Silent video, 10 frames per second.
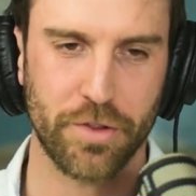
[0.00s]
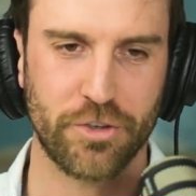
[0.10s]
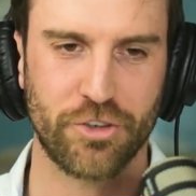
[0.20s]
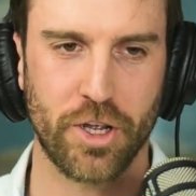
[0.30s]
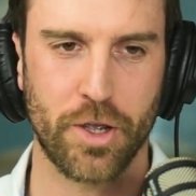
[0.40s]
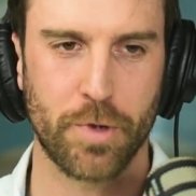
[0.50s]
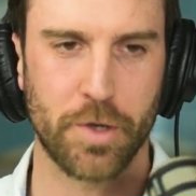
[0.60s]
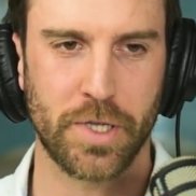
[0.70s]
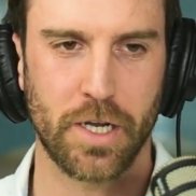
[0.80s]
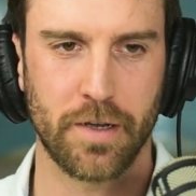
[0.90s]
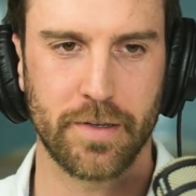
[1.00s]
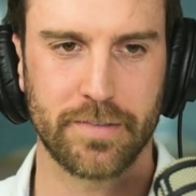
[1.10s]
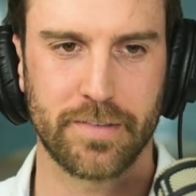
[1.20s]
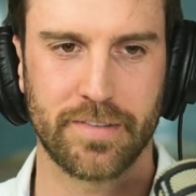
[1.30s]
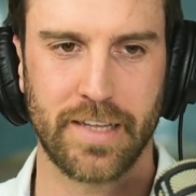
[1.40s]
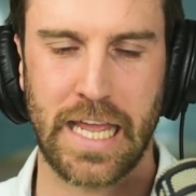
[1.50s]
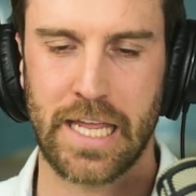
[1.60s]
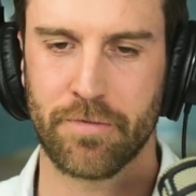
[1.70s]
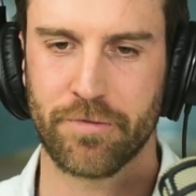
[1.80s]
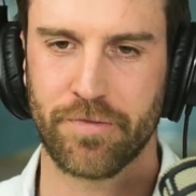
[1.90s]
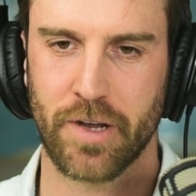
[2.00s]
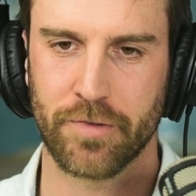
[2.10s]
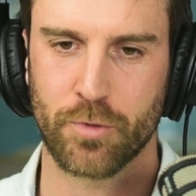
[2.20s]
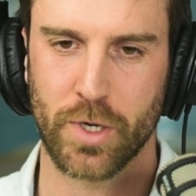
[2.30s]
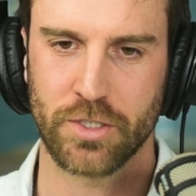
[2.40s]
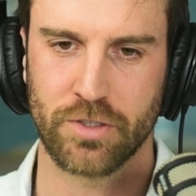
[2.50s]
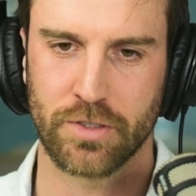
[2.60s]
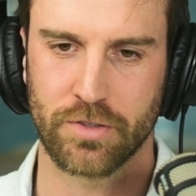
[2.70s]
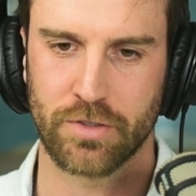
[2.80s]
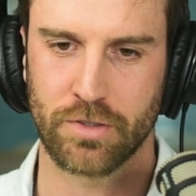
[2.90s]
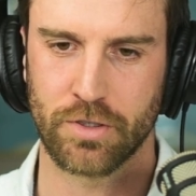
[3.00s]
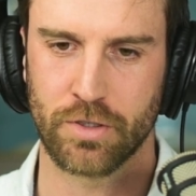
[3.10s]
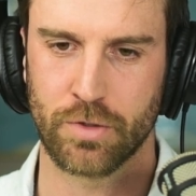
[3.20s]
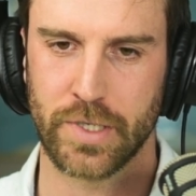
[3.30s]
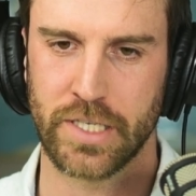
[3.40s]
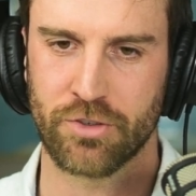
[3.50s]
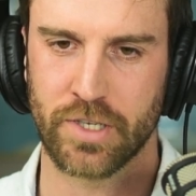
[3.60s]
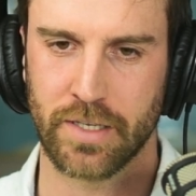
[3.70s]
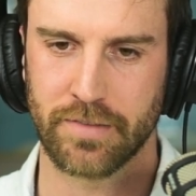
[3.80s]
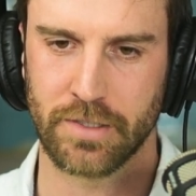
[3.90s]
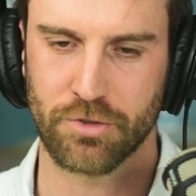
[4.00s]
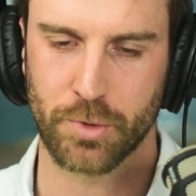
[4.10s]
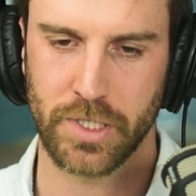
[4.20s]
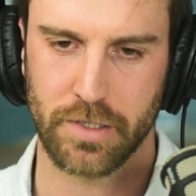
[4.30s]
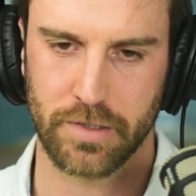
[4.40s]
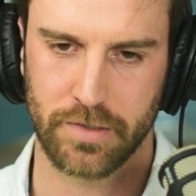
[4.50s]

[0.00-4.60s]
the show where we ask the same five questions to each guest each week.